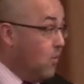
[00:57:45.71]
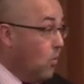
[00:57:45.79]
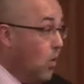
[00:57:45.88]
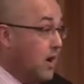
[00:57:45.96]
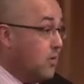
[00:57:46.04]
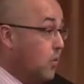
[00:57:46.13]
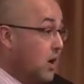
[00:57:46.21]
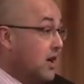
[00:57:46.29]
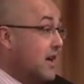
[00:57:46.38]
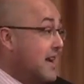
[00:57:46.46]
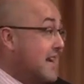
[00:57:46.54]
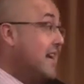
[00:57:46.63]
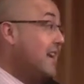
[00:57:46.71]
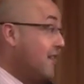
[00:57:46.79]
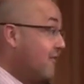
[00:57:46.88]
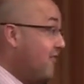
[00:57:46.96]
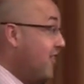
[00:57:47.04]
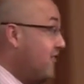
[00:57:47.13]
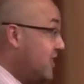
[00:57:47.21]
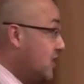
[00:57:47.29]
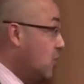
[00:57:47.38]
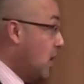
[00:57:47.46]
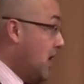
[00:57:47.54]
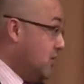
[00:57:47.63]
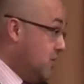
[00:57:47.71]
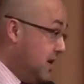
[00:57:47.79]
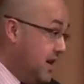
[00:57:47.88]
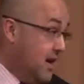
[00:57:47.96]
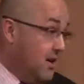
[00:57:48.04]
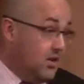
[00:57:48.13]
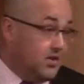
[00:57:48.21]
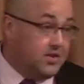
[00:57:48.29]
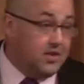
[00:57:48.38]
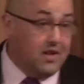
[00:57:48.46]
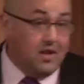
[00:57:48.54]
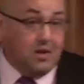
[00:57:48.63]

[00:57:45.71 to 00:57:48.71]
what we're going to need in 50 to 100 years,